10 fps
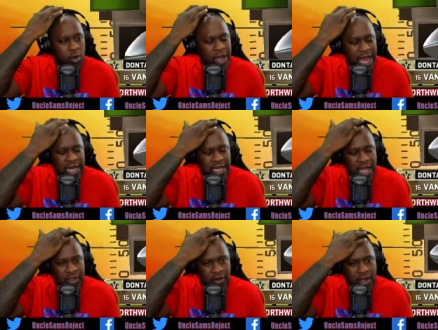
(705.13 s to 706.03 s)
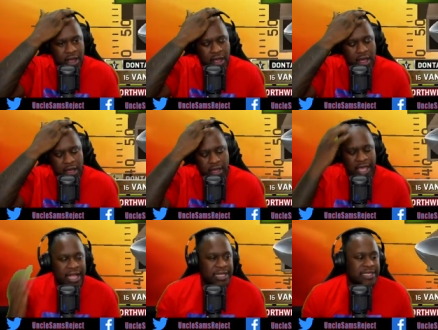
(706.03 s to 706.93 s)
we got another uh,
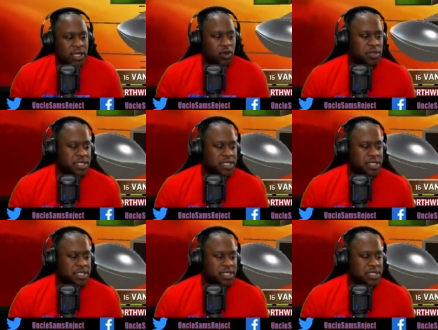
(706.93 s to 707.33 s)
end zone